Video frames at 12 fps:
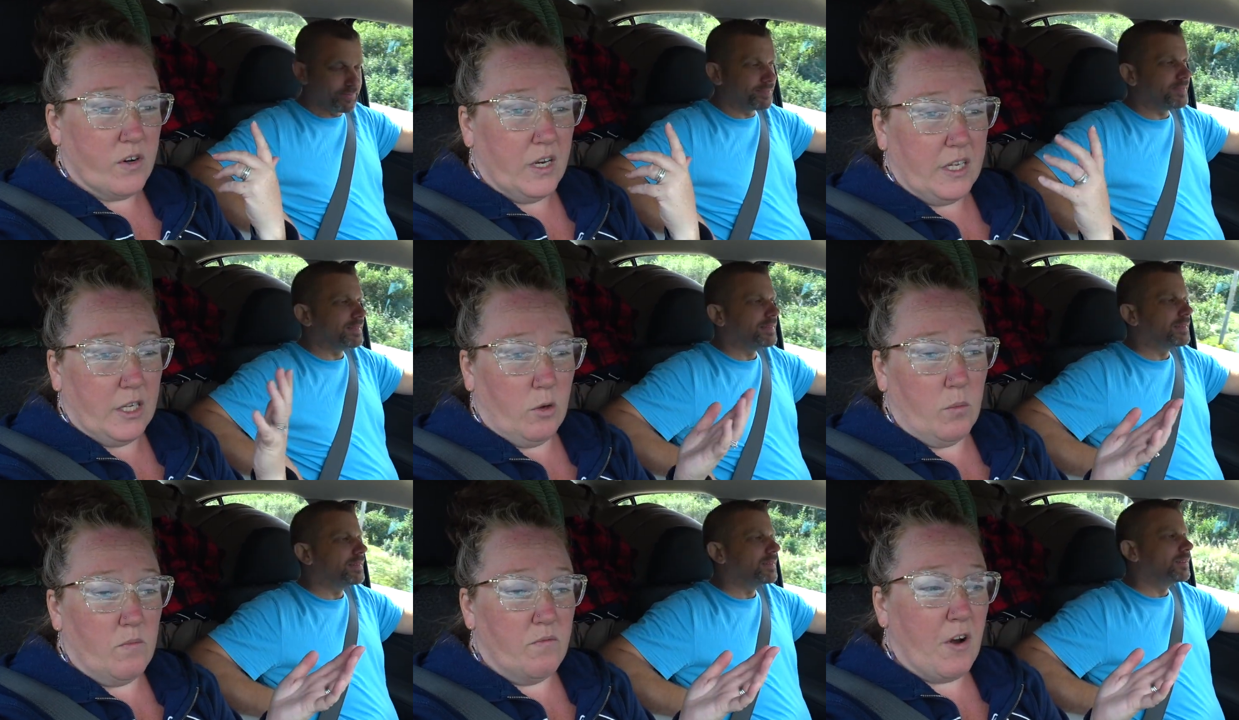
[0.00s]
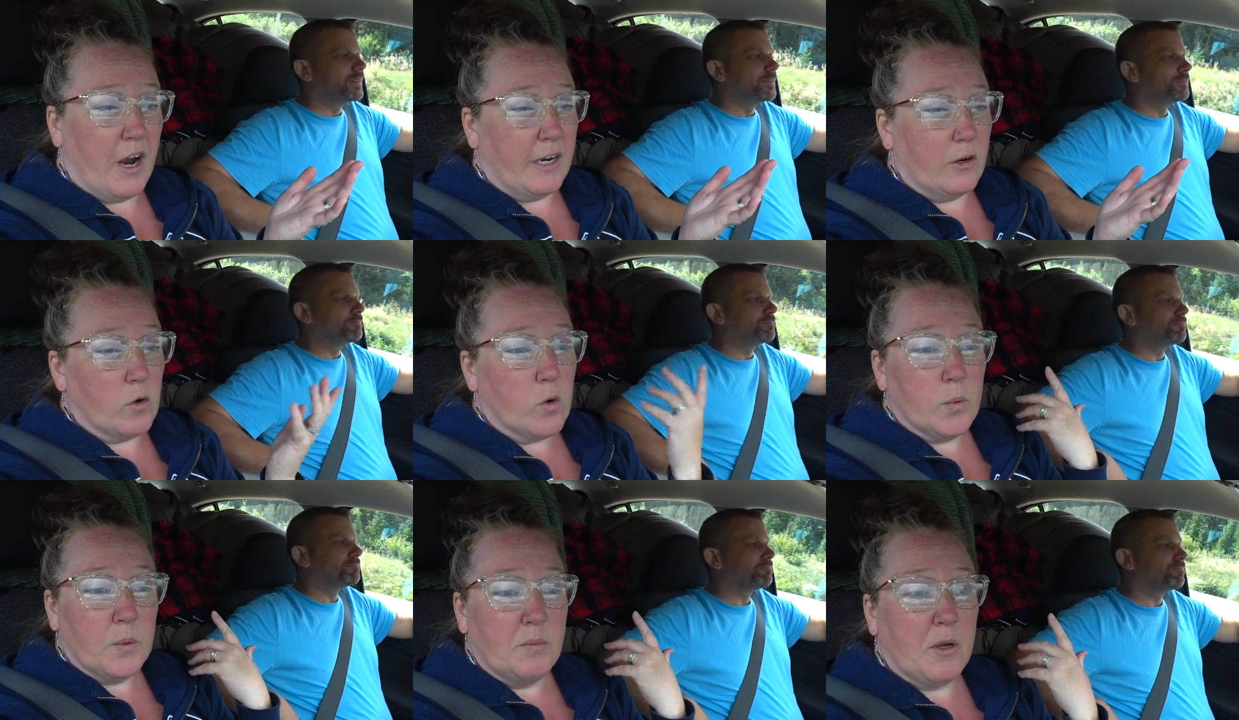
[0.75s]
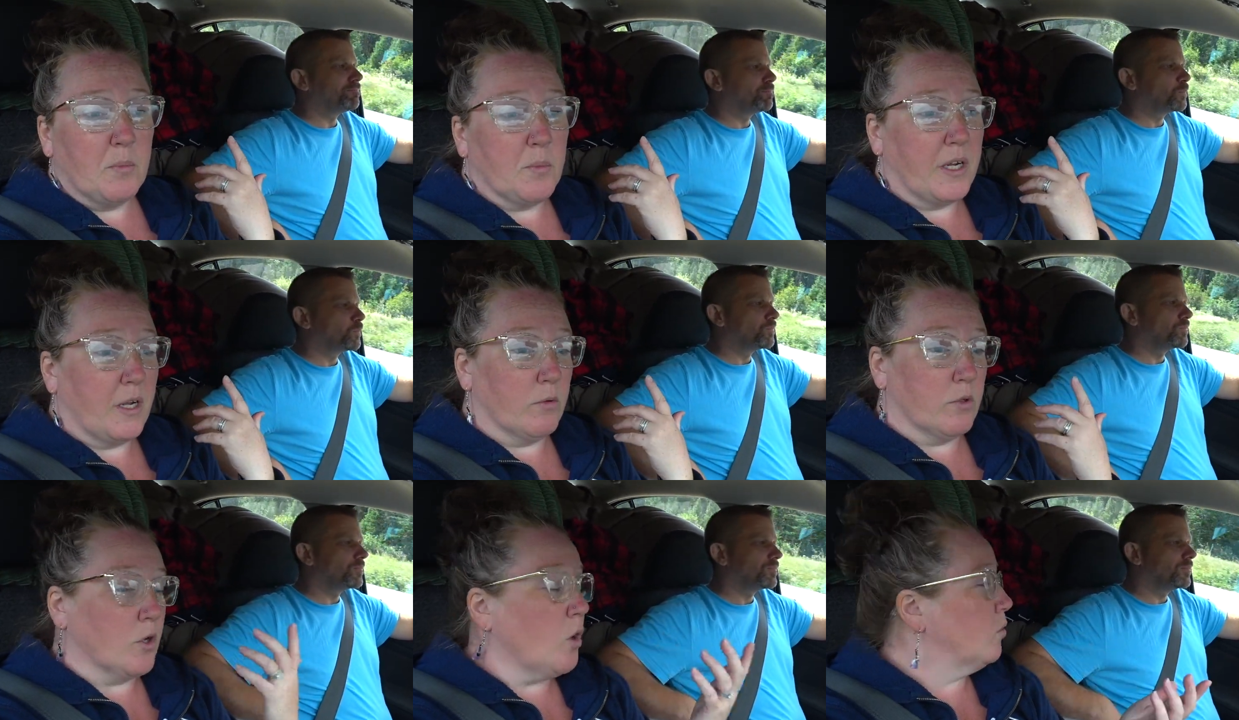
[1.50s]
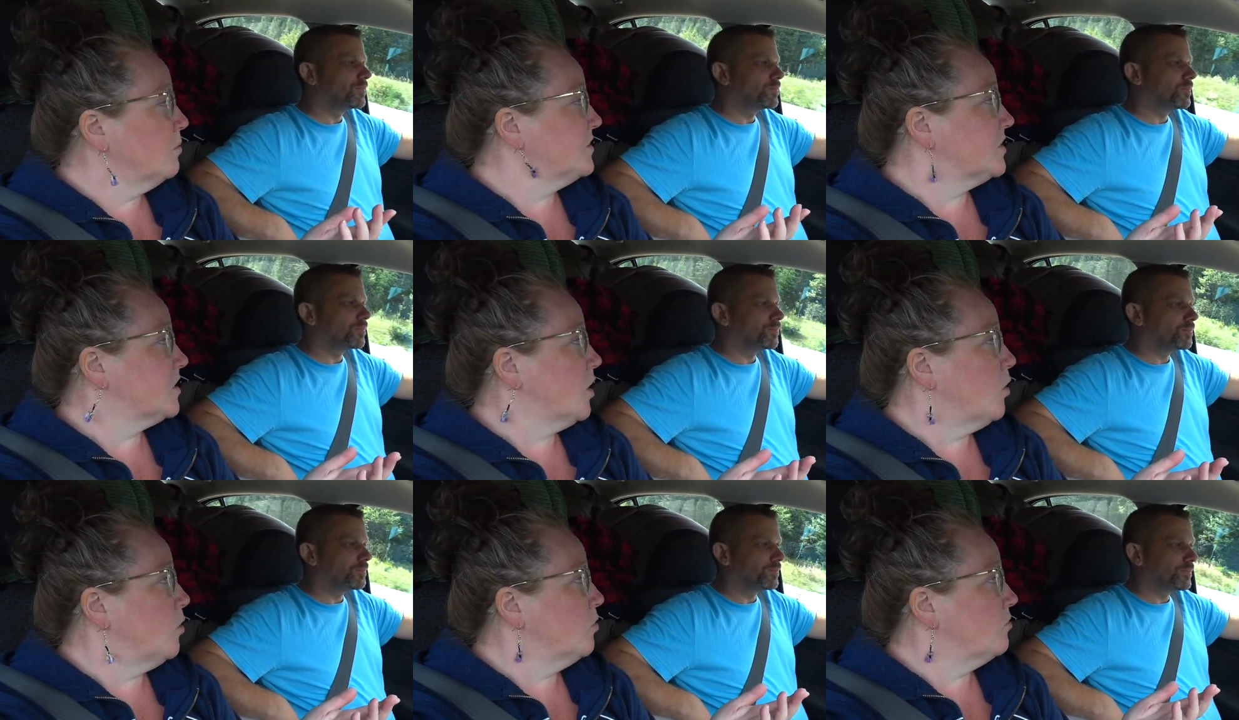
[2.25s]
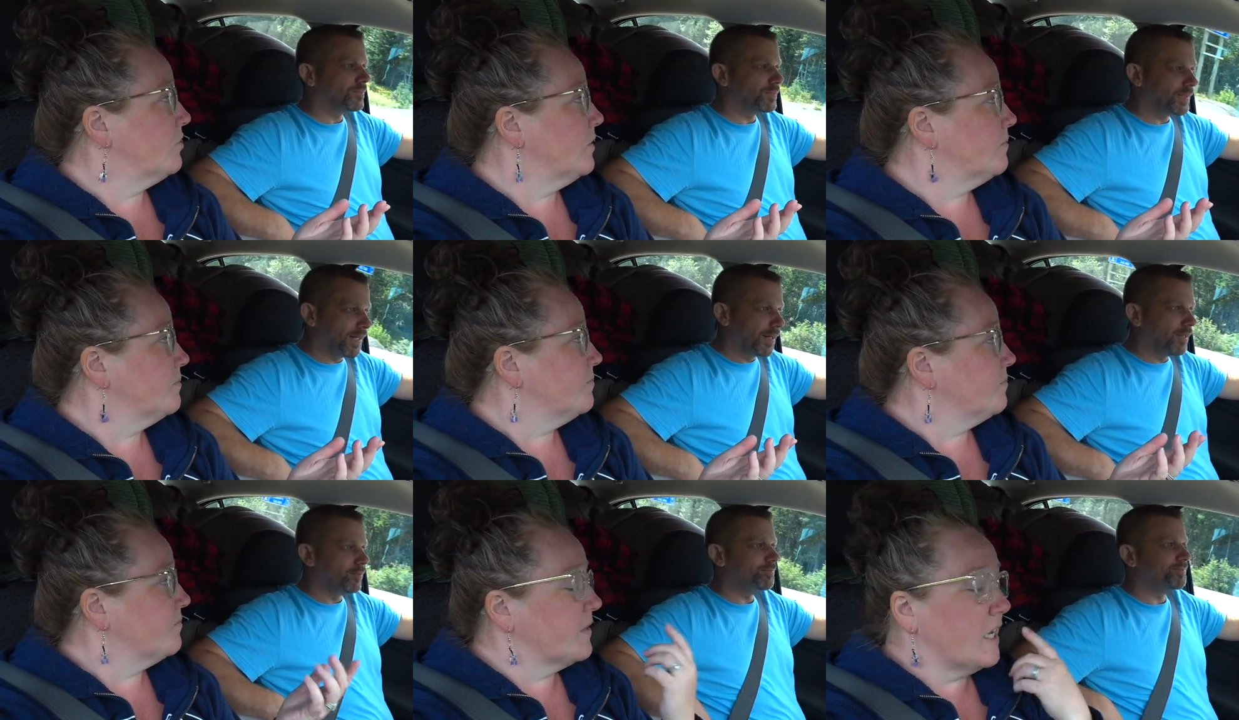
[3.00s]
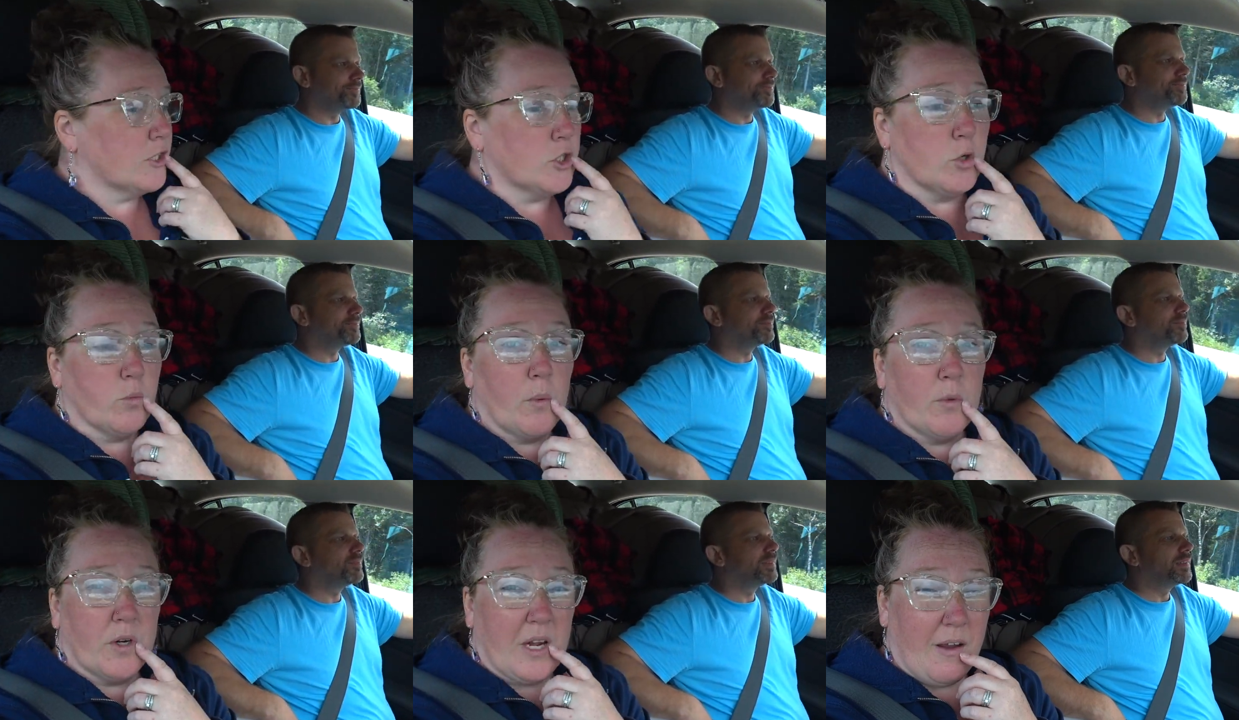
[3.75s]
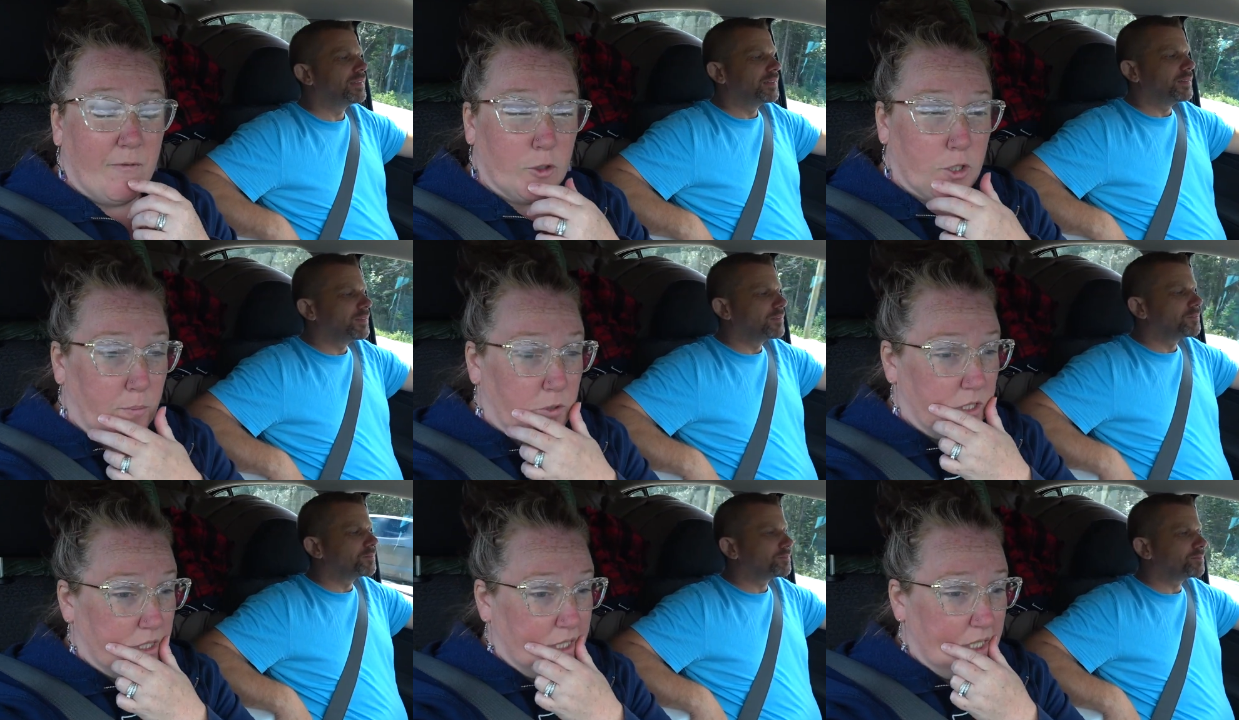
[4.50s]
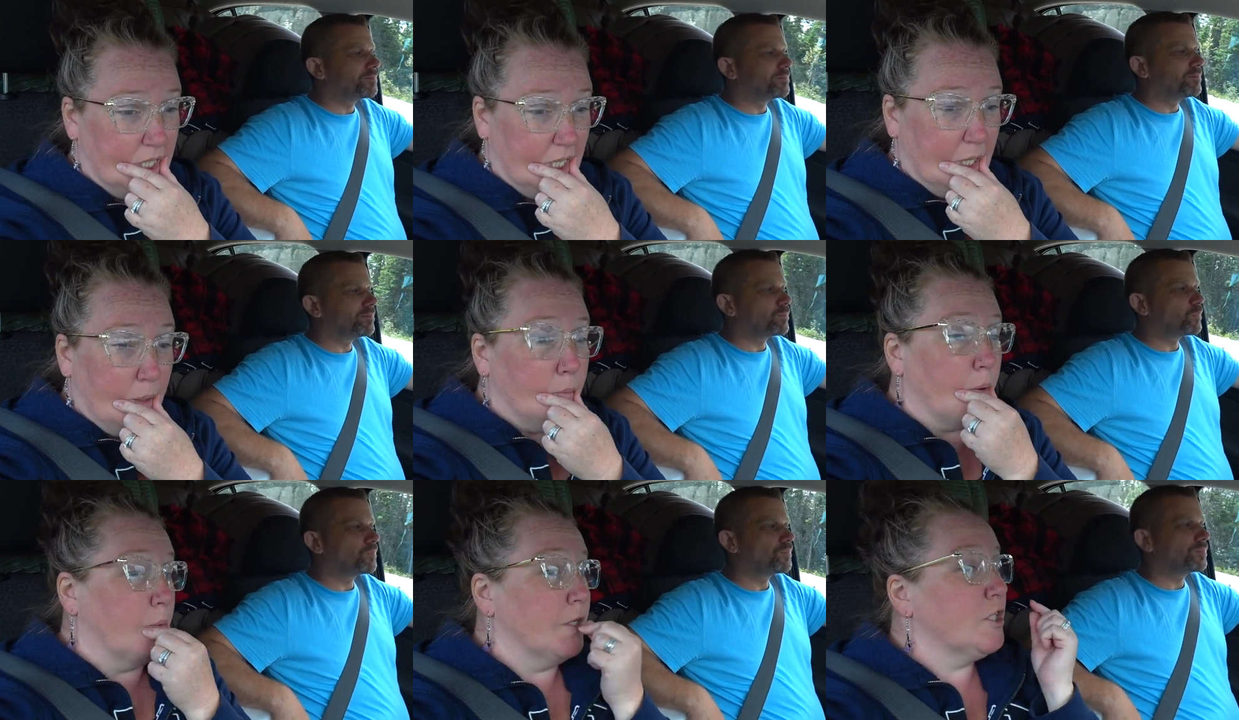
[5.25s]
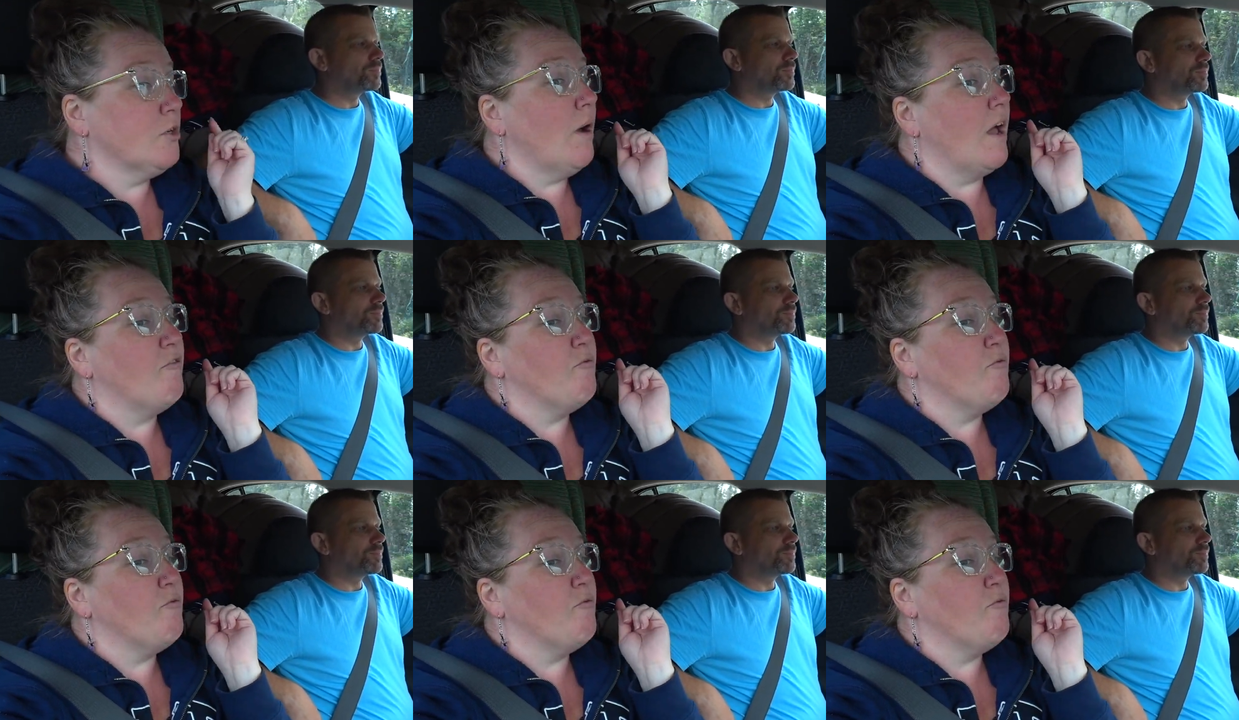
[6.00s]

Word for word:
Speaker 1: like an open fire, or we might break out the Coleman stove. Yeah. Not sure what we're going to have for supper tonight, but we do have